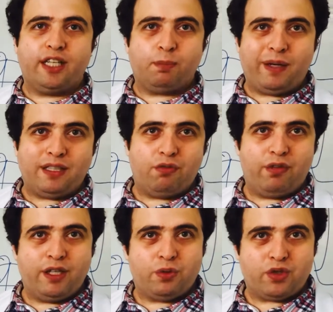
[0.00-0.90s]
by the
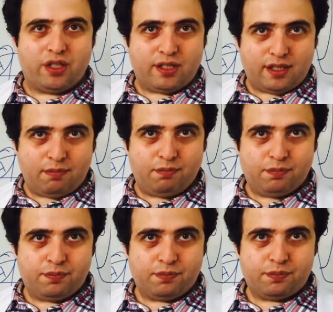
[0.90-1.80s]
venous system.
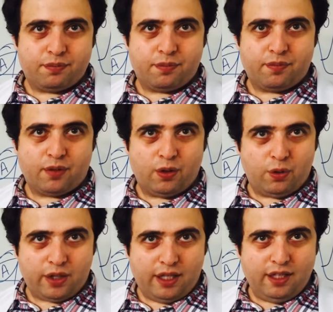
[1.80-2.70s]

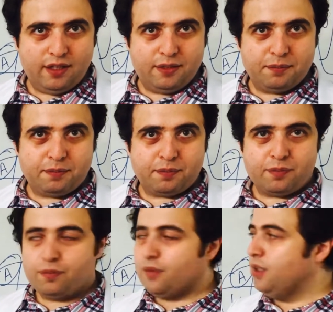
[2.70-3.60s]
Okay?
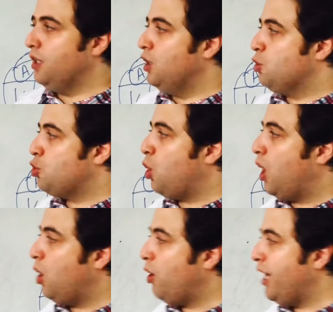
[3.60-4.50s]
So
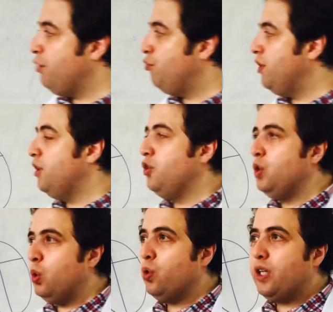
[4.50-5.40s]
how I will
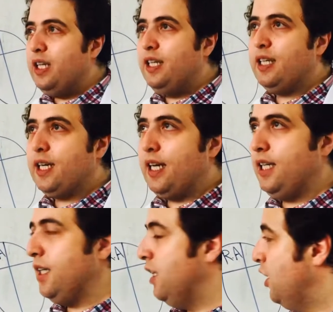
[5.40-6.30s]
know clinically
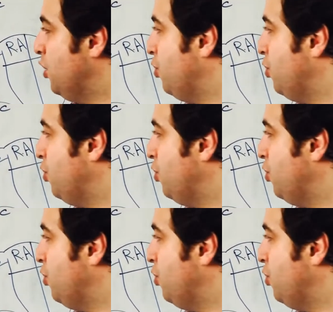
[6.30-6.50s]
to